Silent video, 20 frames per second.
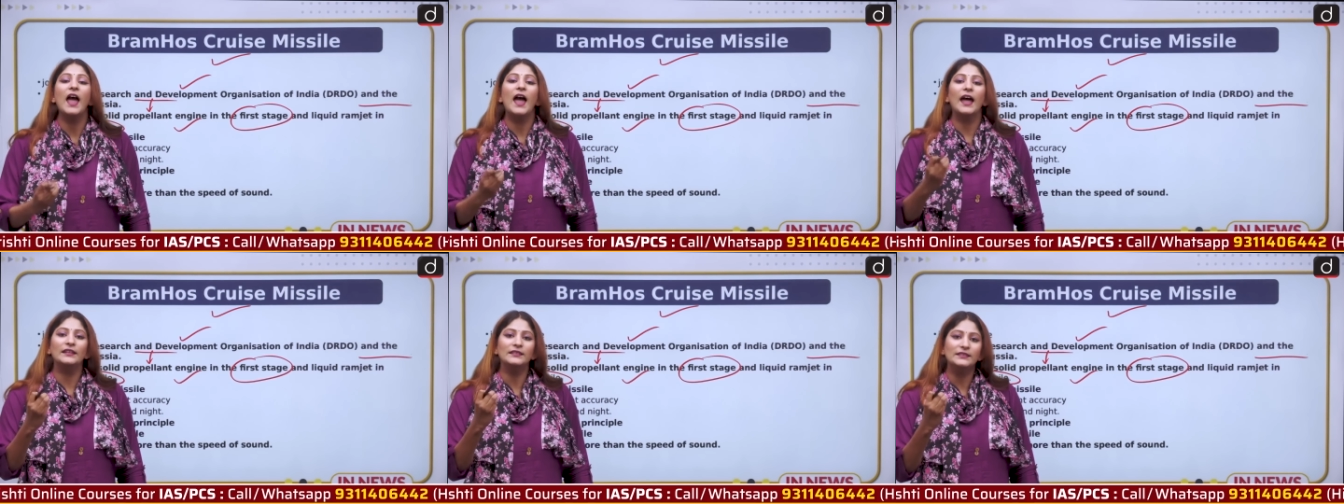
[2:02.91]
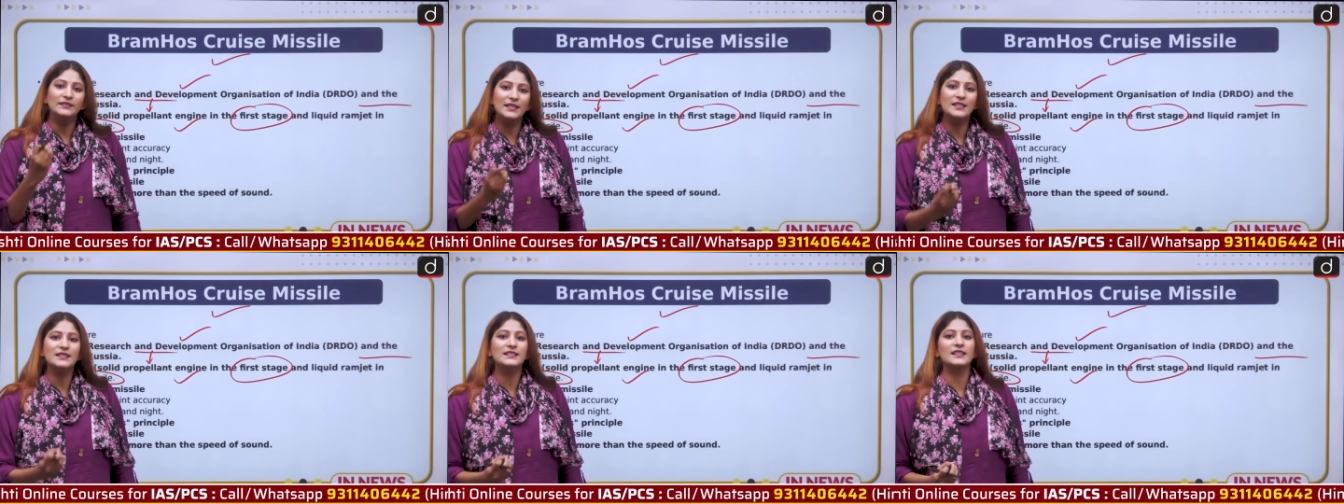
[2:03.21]

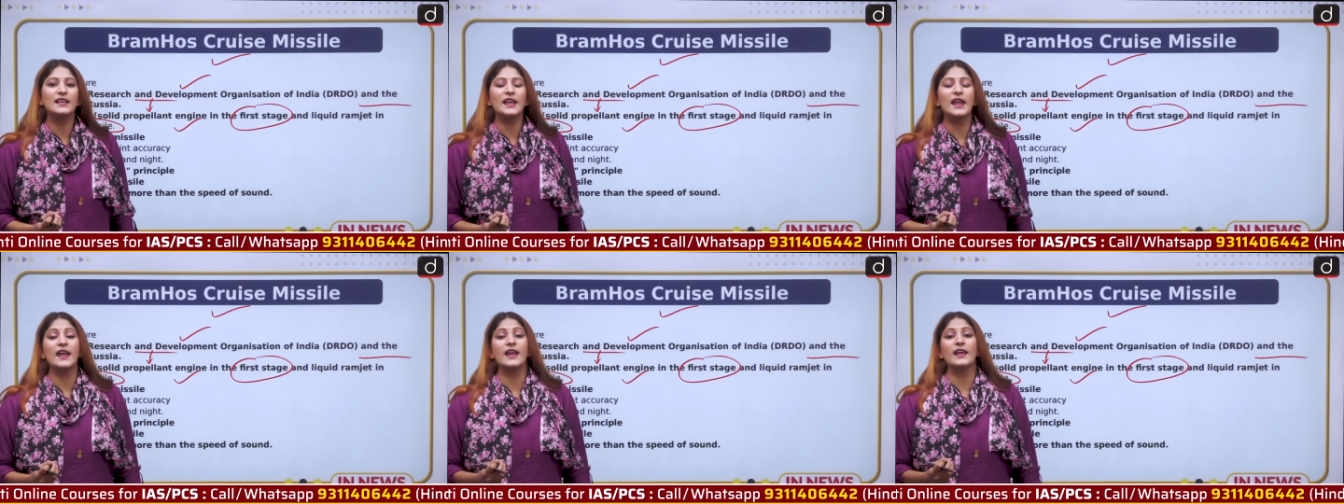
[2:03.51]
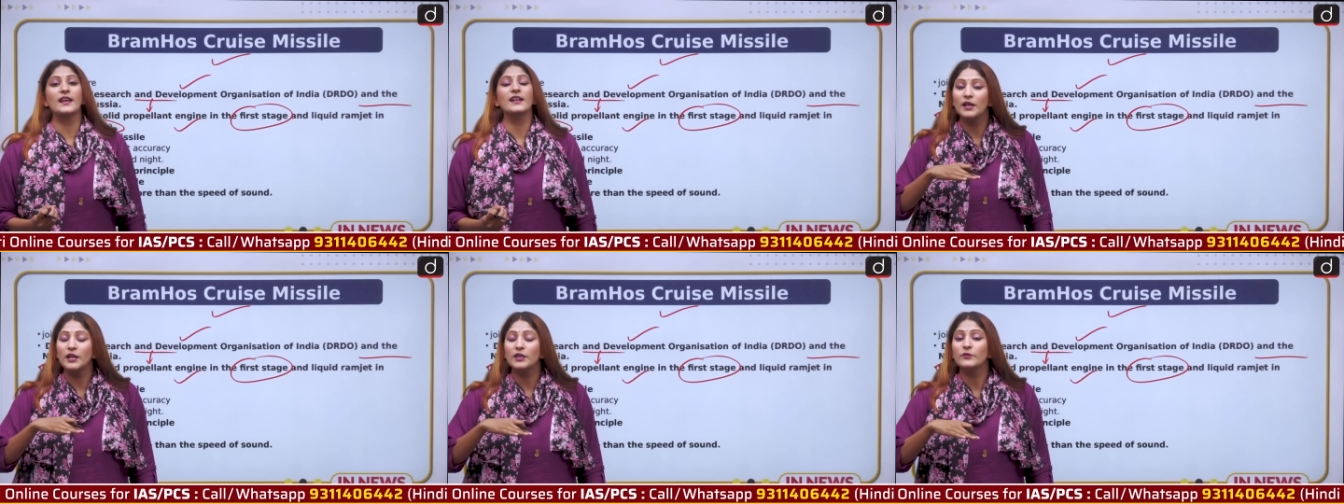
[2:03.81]
and this
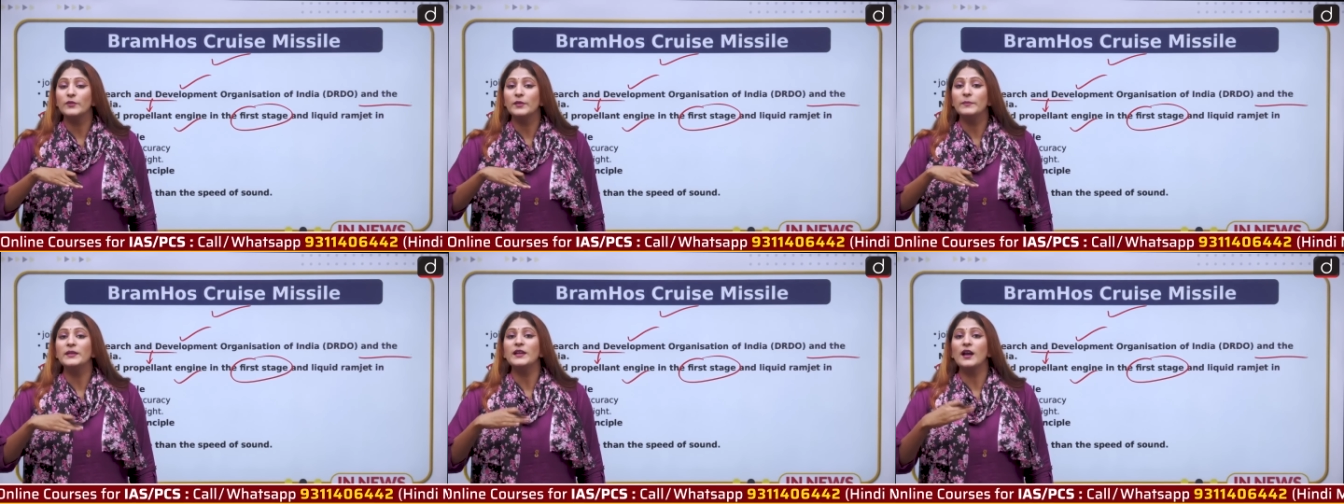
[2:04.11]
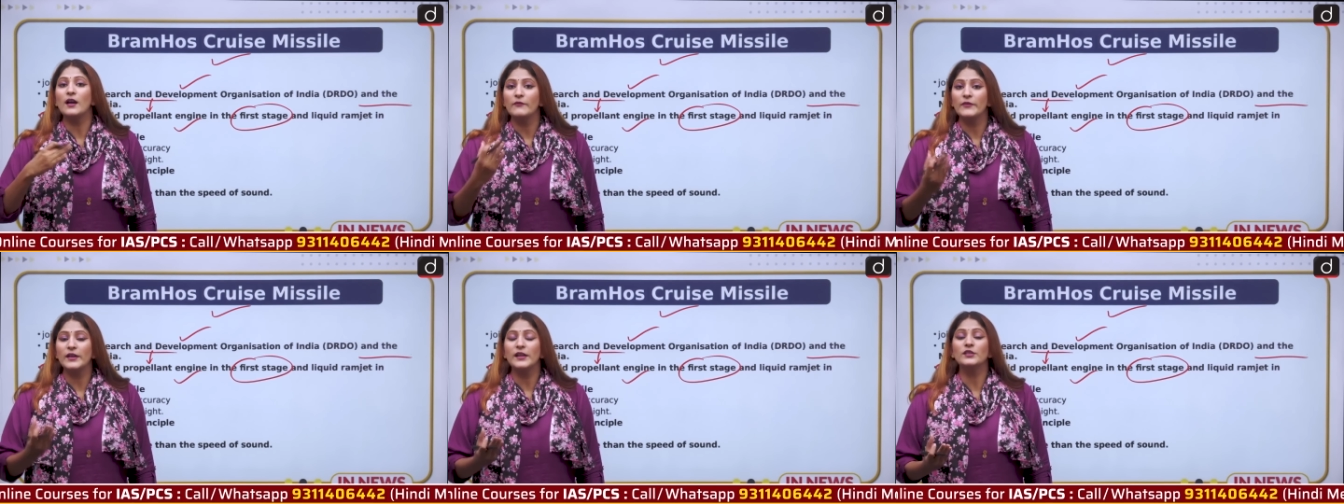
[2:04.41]
air it will be
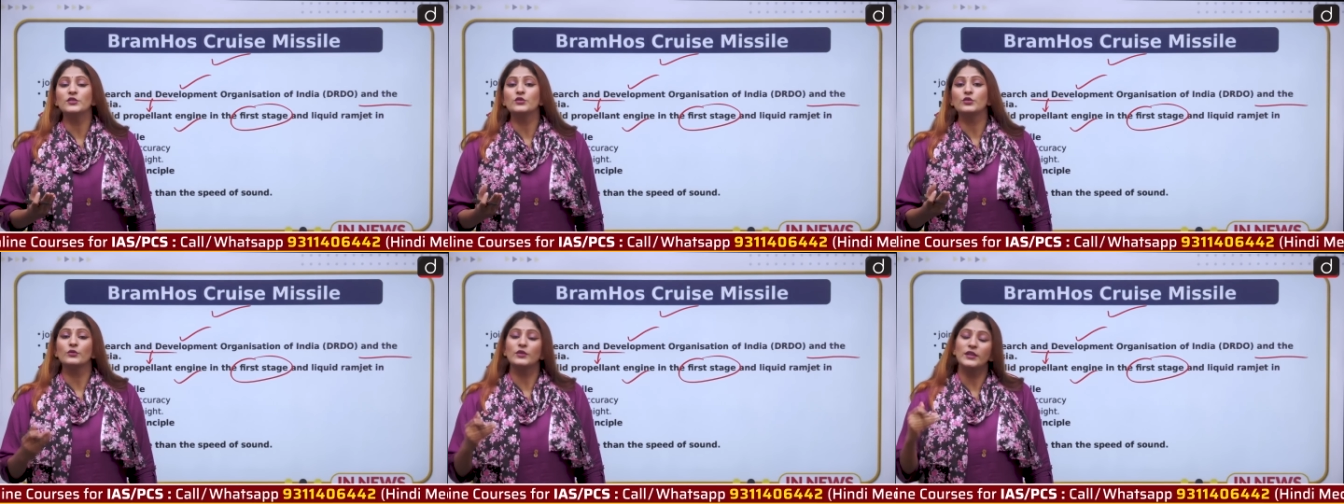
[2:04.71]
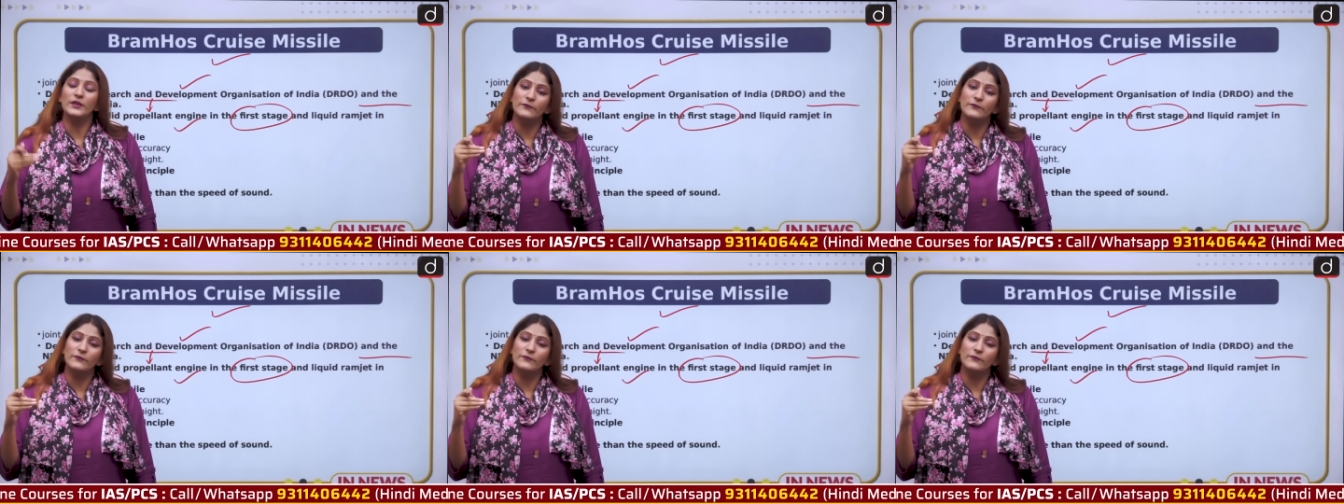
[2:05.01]
availed through the